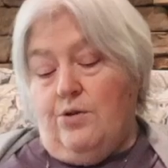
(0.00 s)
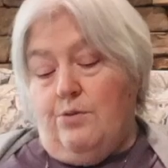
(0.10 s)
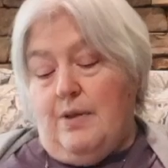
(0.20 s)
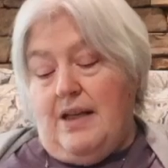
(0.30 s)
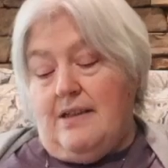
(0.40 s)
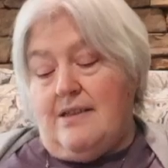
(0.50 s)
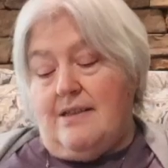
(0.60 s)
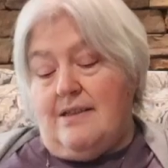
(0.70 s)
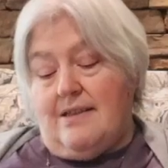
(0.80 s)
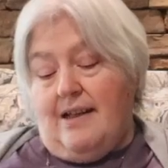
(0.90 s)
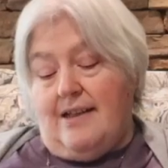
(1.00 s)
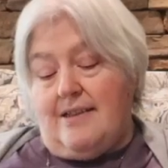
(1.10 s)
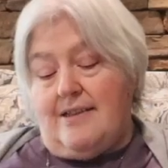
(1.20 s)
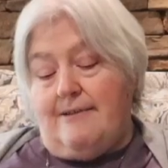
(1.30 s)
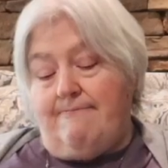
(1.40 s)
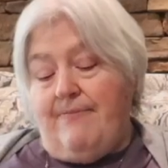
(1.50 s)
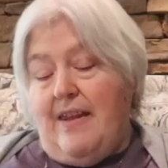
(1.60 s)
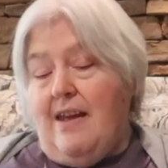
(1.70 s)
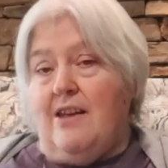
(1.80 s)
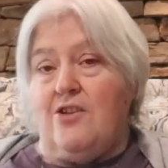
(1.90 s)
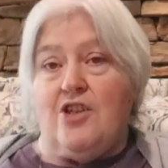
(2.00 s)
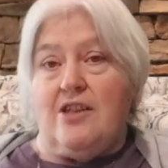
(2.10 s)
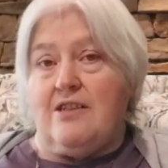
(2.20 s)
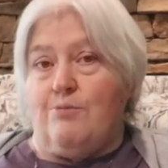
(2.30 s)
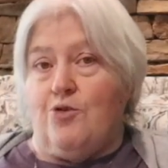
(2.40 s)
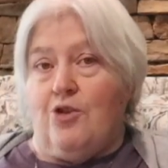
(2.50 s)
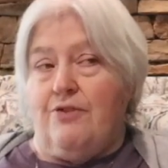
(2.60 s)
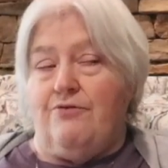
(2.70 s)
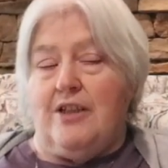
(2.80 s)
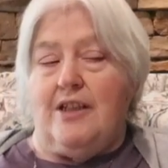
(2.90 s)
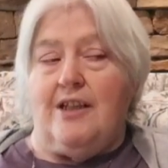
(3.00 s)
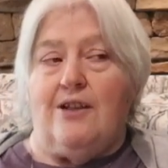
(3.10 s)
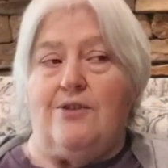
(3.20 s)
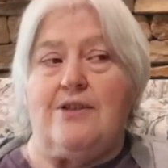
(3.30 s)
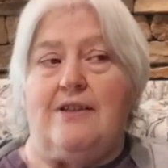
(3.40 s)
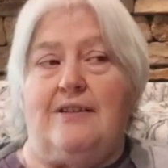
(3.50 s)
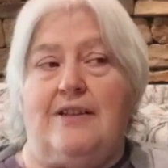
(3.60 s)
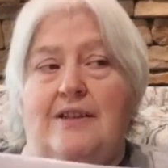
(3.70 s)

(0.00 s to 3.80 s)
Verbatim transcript: humane society. She has some great videos.